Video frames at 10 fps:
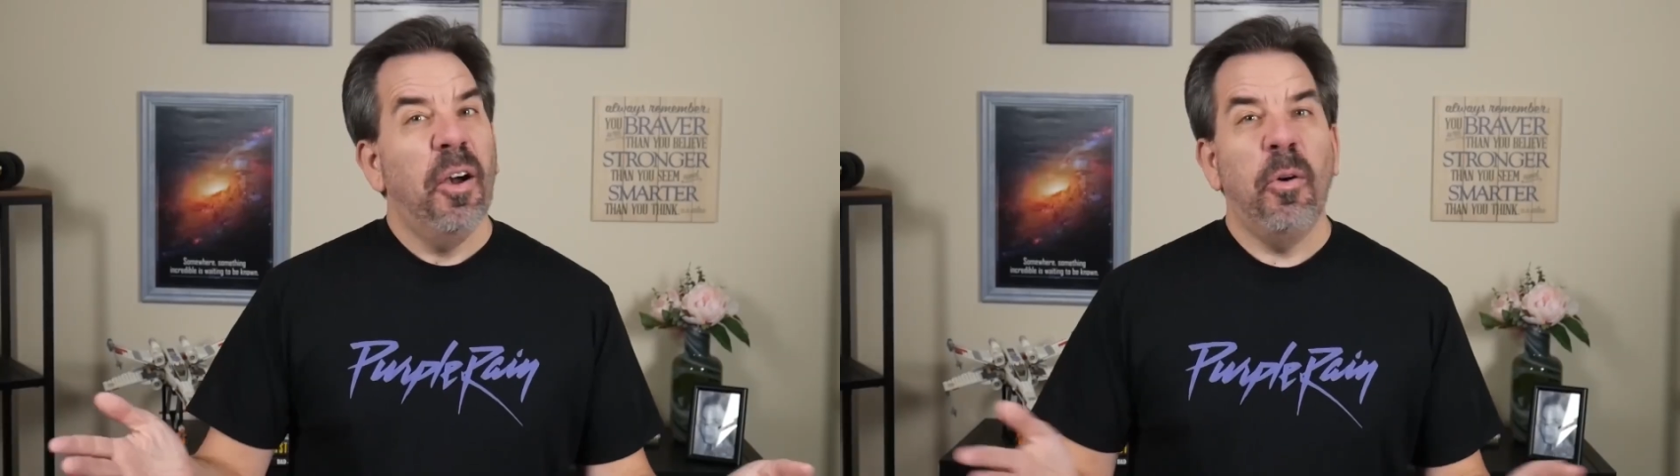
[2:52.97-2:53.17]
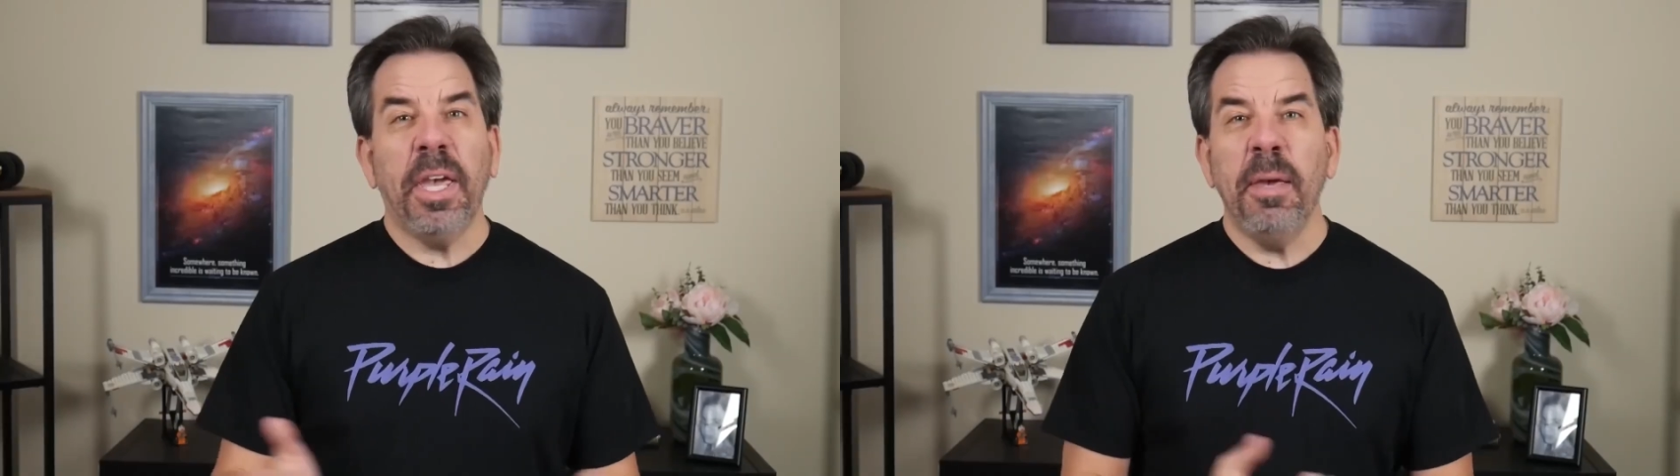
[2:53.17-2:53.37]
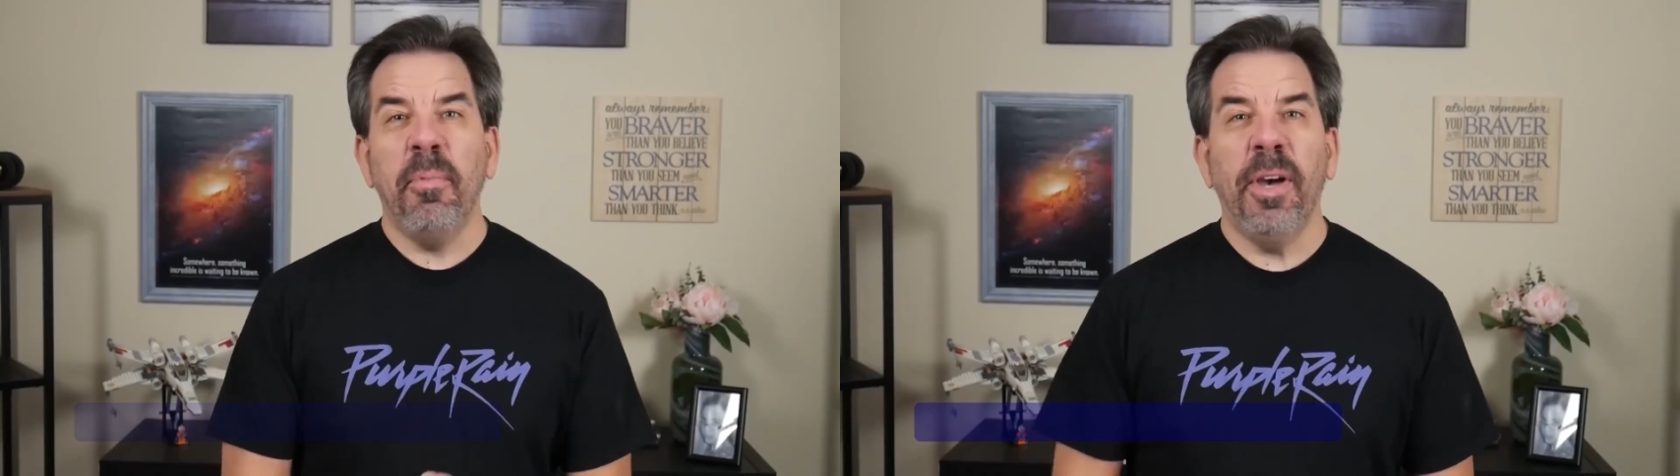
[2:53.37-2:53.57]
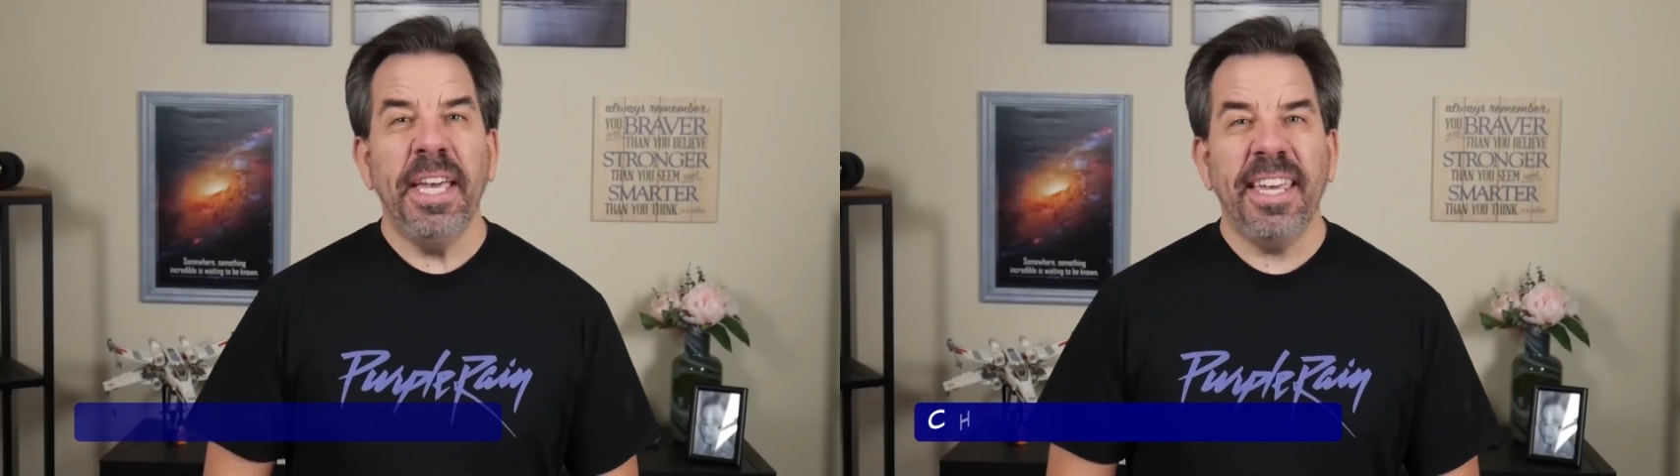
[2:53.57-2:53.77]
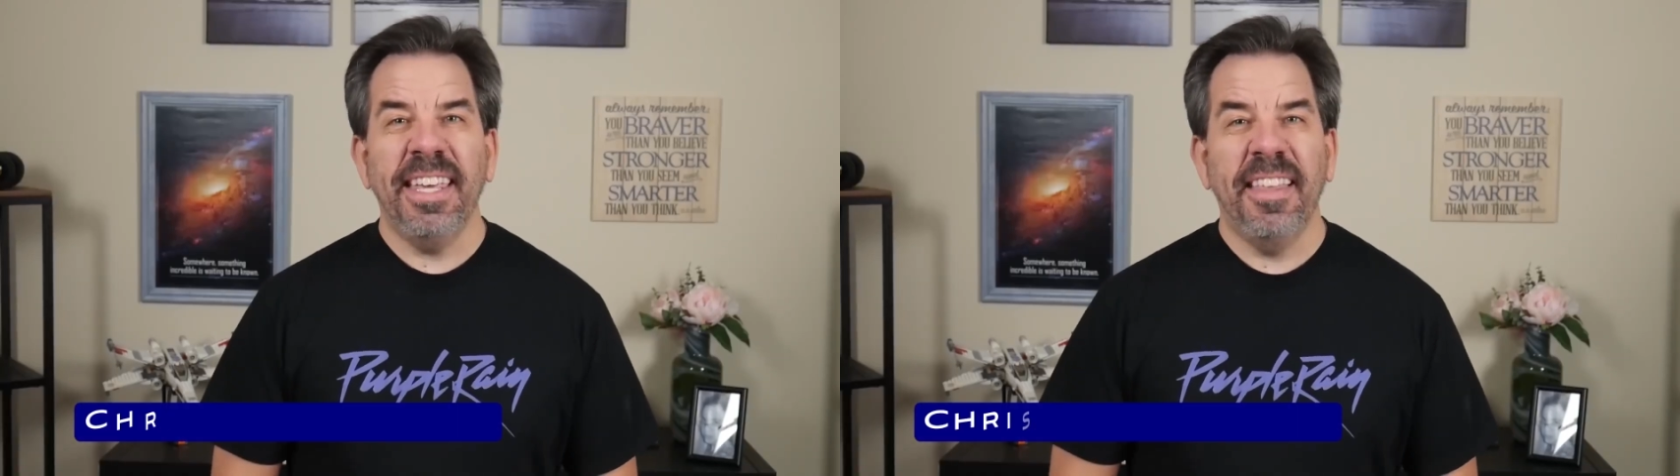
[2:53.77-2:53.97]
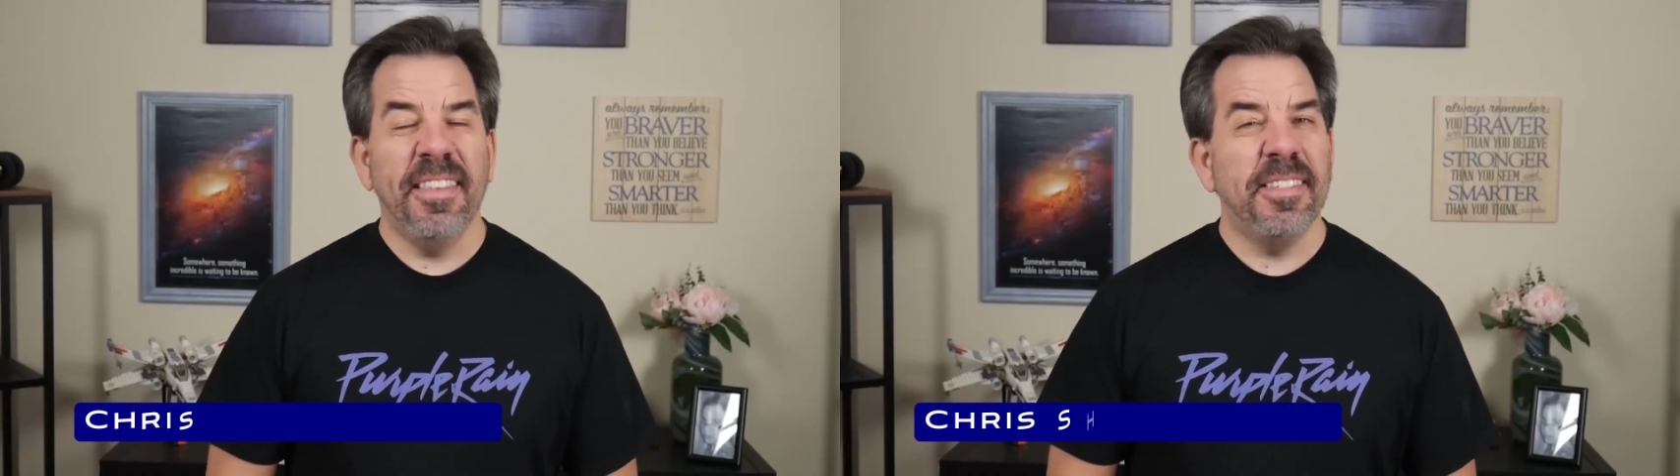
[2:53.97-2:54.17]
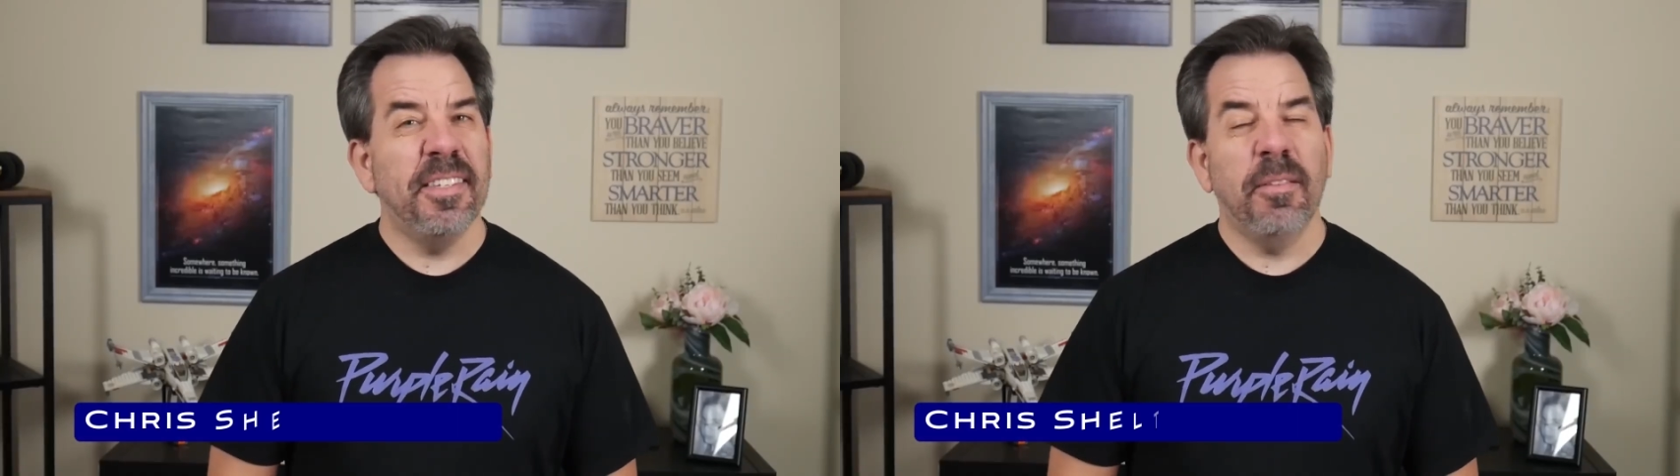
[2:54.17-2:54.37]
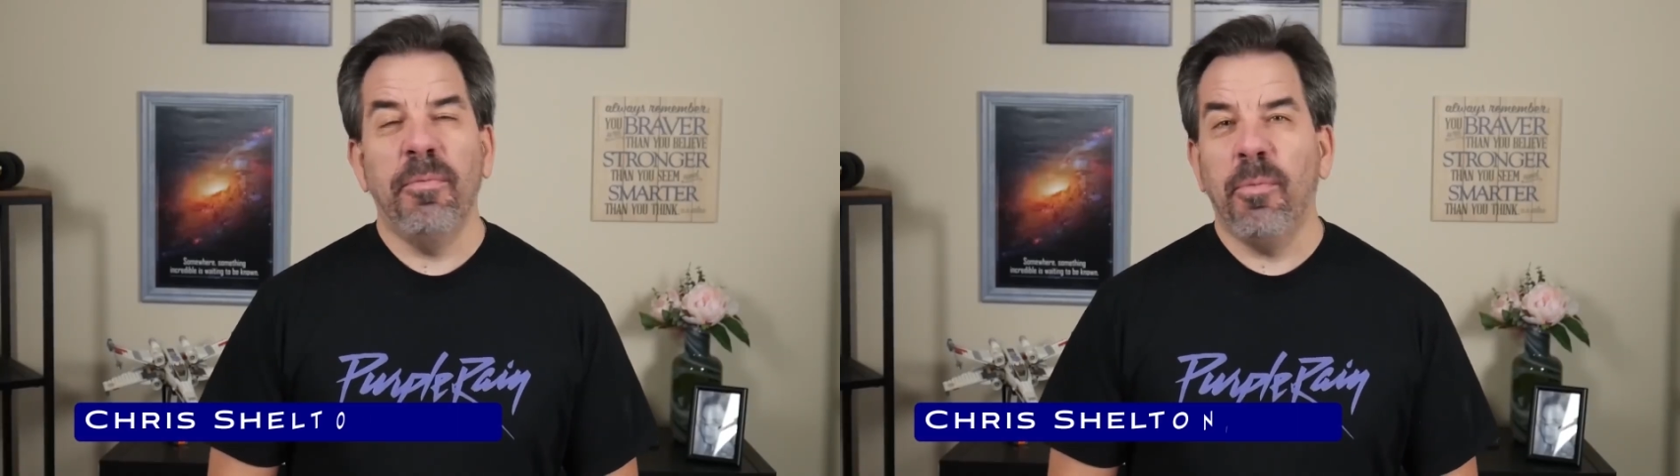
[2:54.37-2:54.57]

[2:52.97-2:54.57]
Okay, Blake, uh, this is a